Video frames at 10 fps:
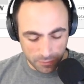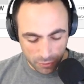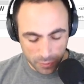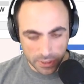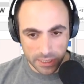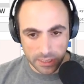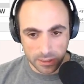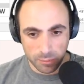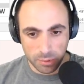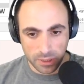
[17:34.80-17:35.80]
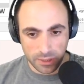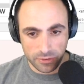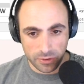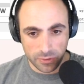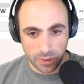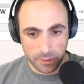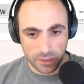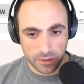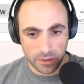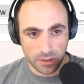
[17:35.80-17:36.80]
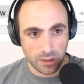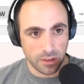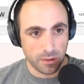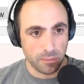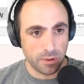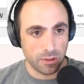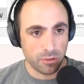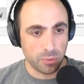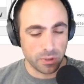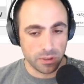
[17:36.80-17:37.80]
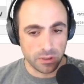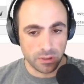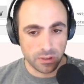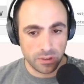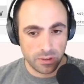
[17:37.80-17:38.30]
want to get it in place. You know what I mean? I just wanna